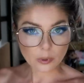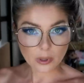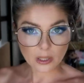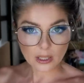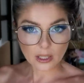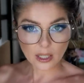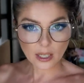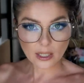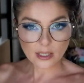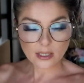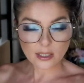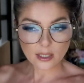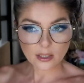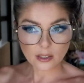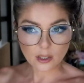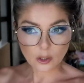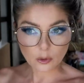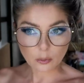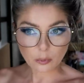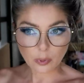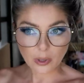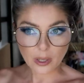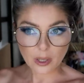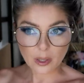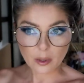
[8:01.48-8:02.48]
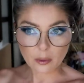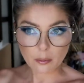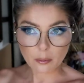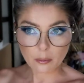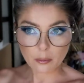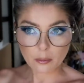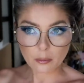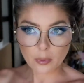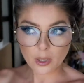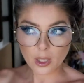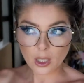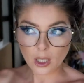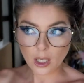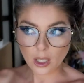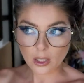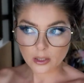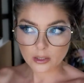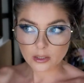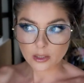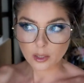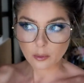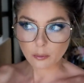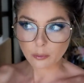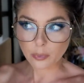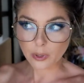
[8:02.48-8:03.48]
realizing that
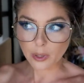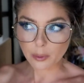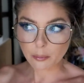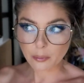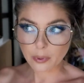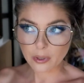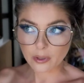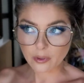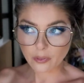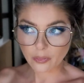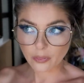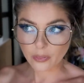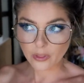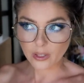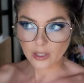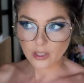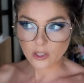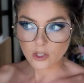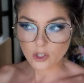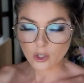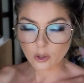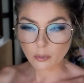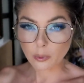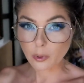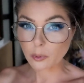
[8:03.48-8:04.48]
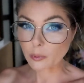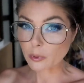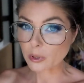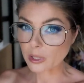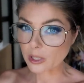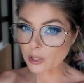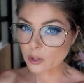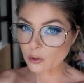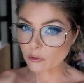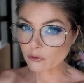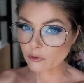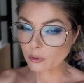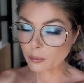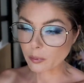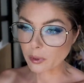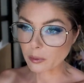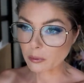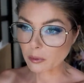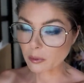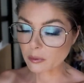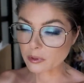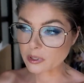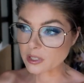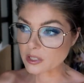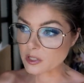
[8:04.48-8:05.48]
pre-cut and pre-peeled things could be really good for
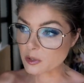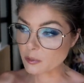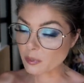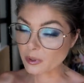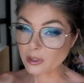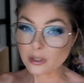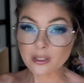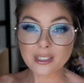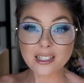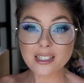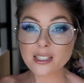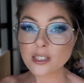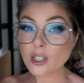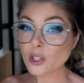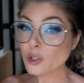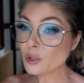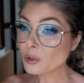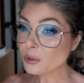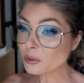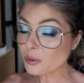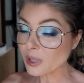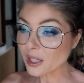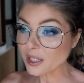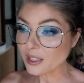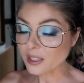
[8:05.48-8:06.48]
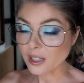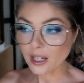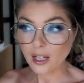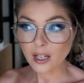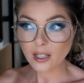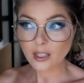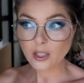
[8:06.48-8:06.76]
people with disabilities. And you're right,